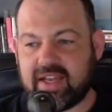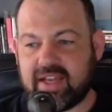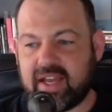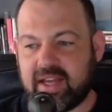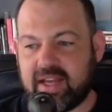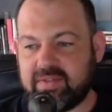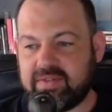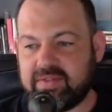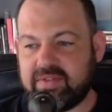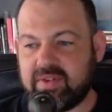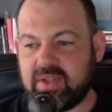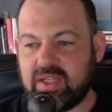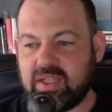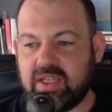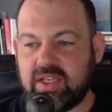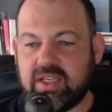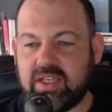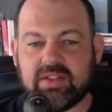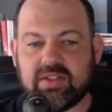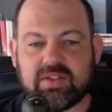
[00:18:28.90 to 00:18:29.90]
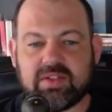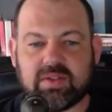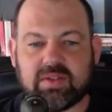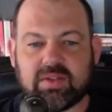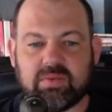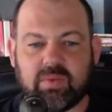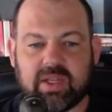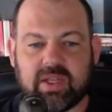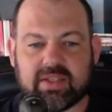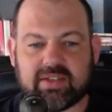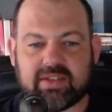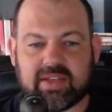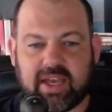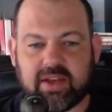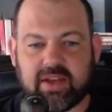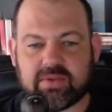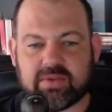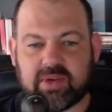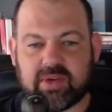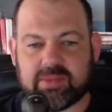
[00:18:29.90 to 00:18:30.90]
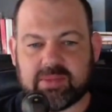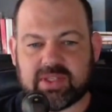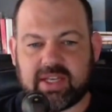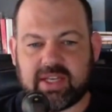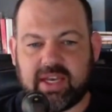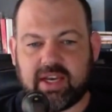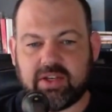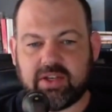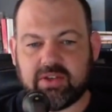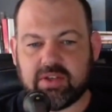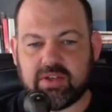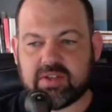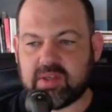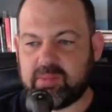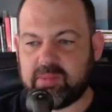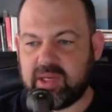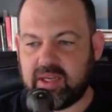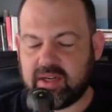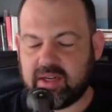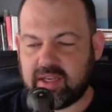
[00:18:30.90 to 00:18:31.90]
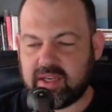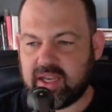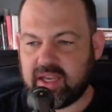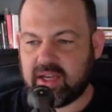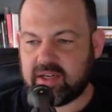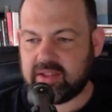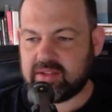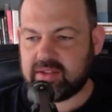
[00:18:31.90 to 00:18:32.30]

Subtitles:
accountants have is when sales reps say, I used to be,